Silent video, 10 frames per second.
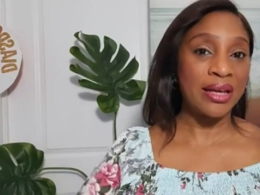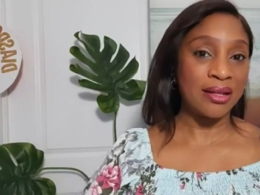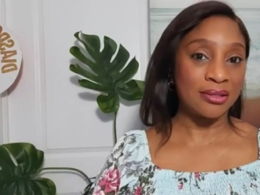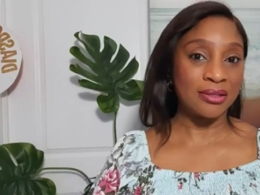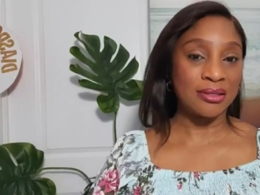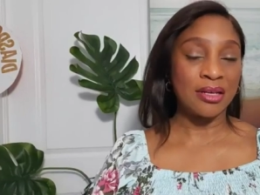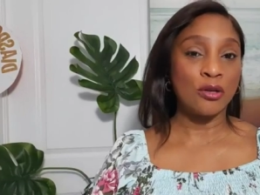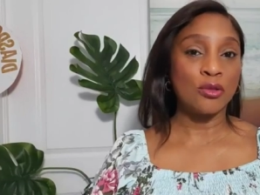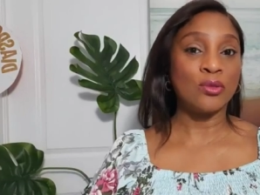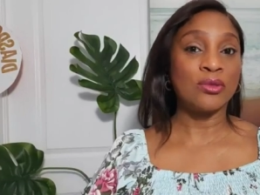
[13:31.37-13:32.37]
else
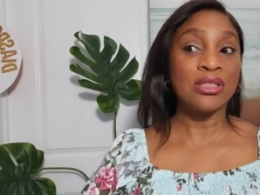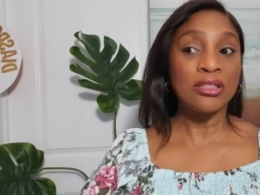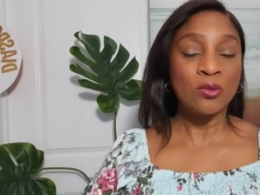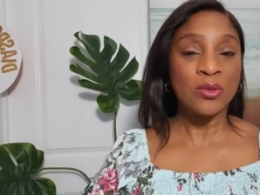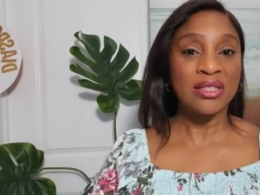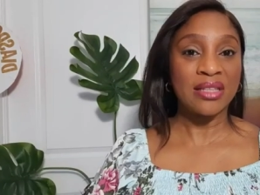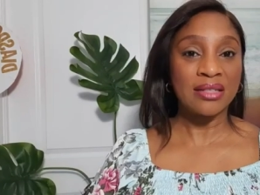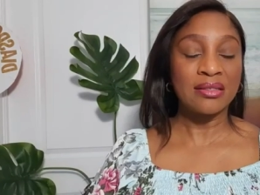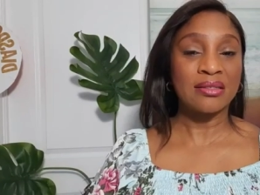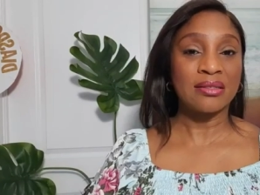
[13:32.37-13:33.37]
to deal with that